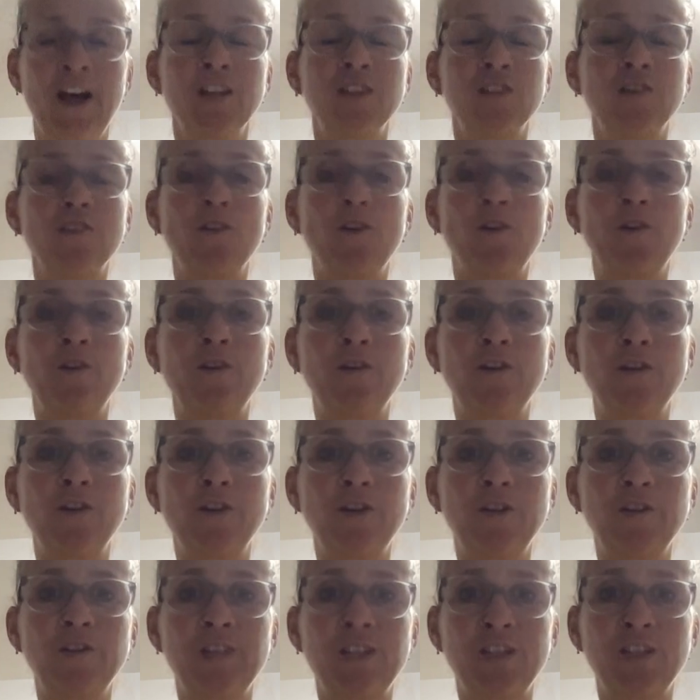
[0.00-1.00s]
So you're
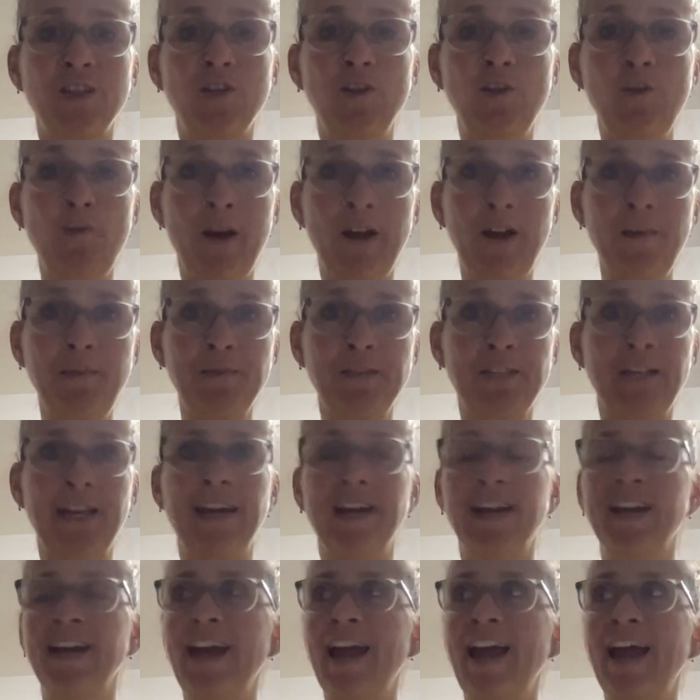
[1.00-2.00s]
using 2 wipes
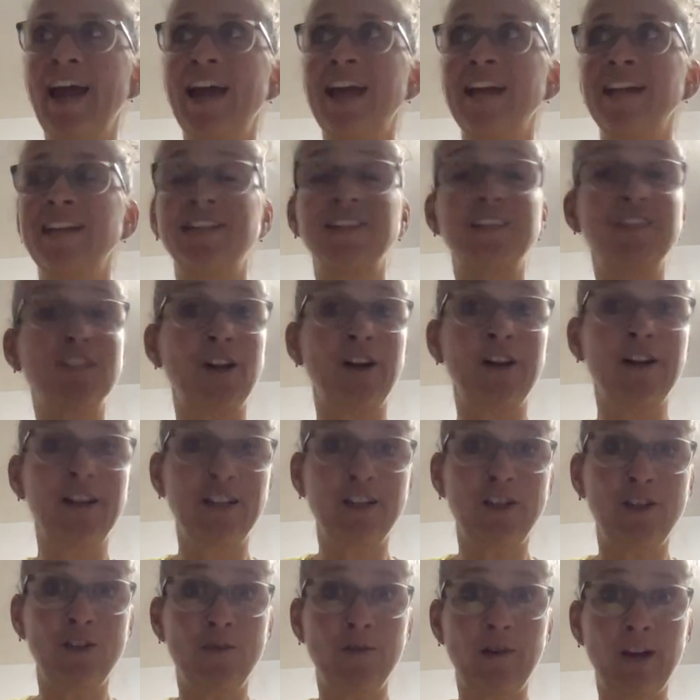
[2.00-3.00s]
and discarding
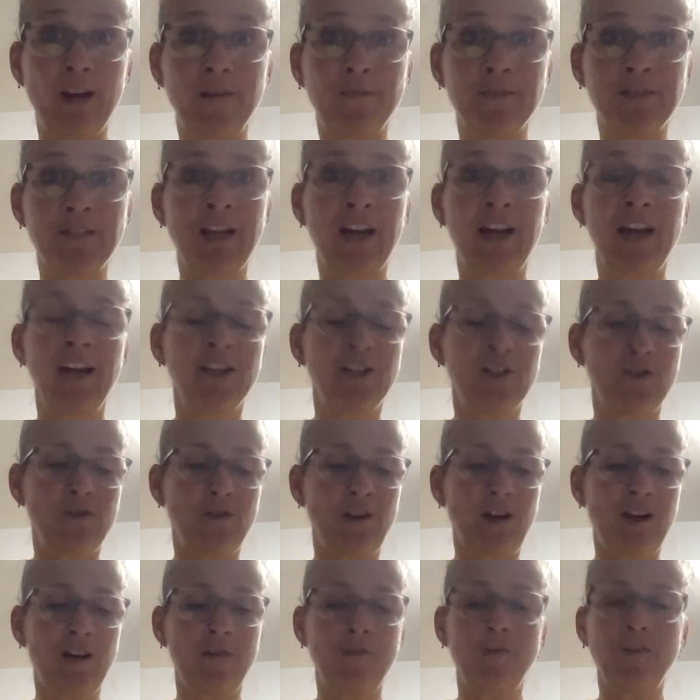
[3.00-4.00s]
2 wipes. So
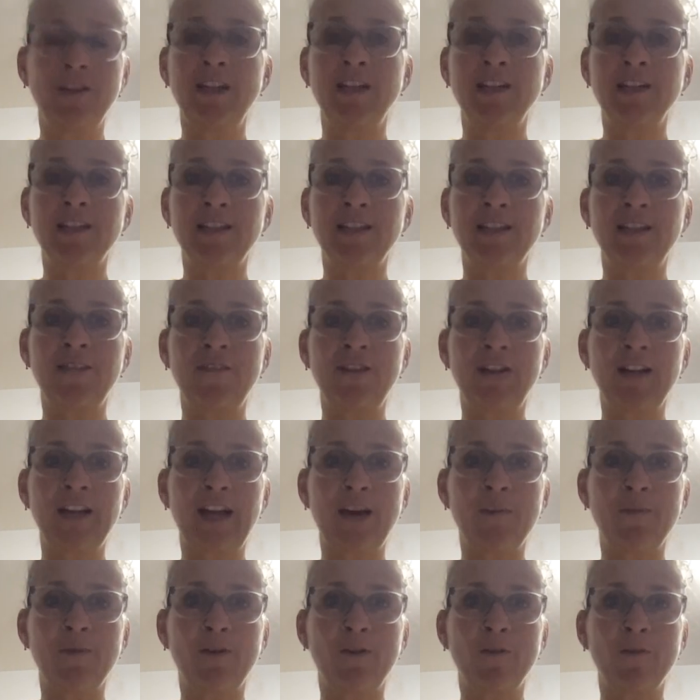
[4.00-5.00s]
not only is it leaving a
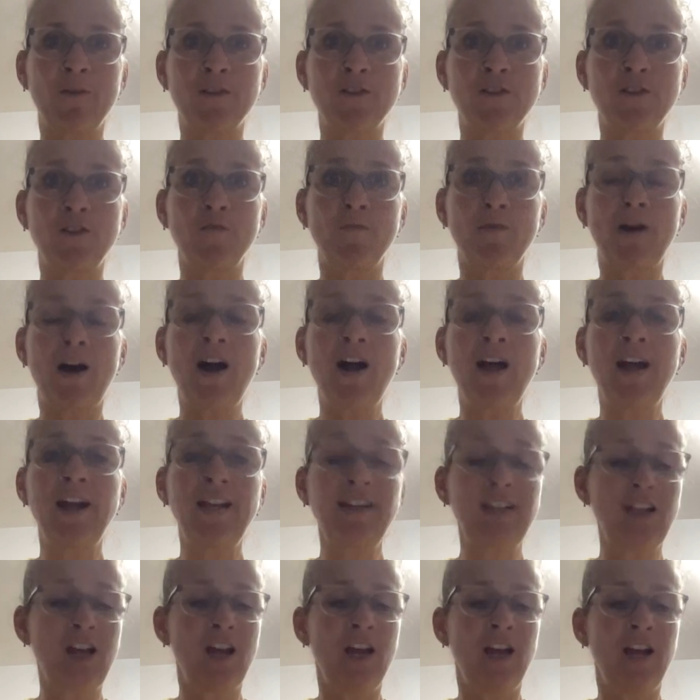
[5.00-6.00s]
chemical residue
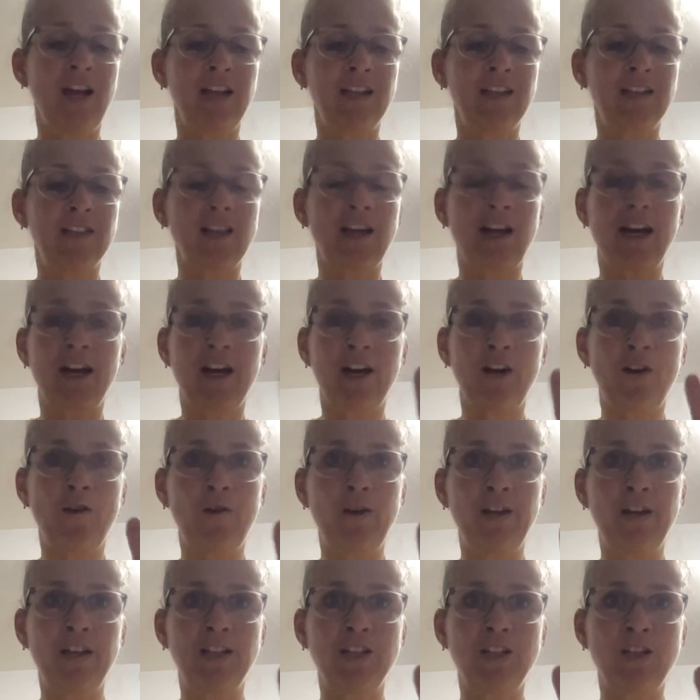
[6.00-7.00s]
behind, it's
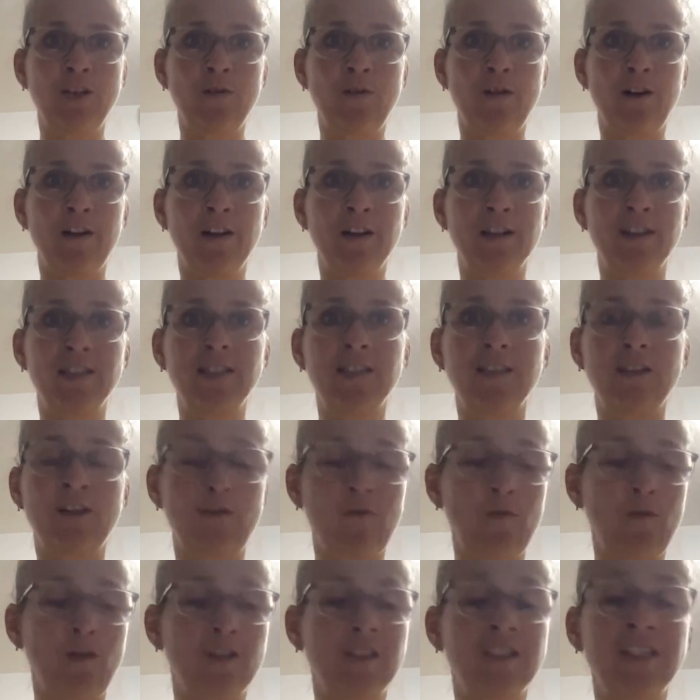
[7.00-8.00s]
going through our
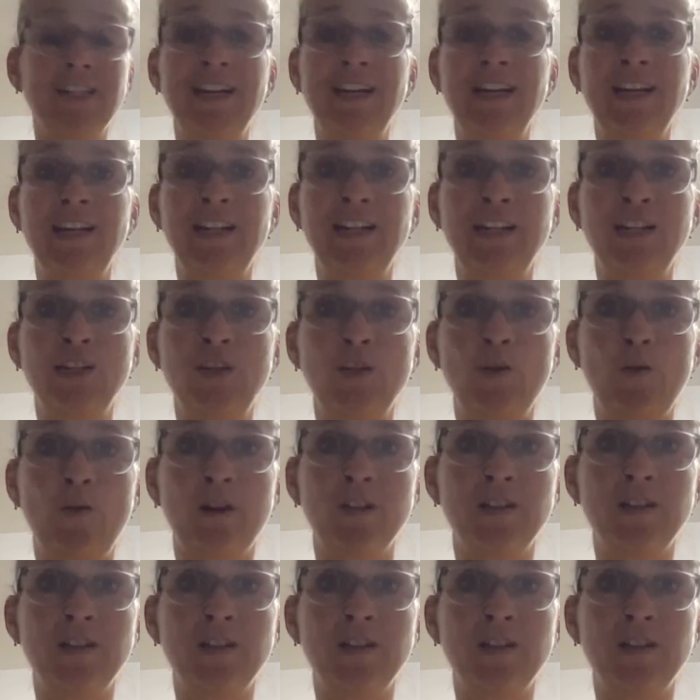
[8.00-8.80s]
skin, into our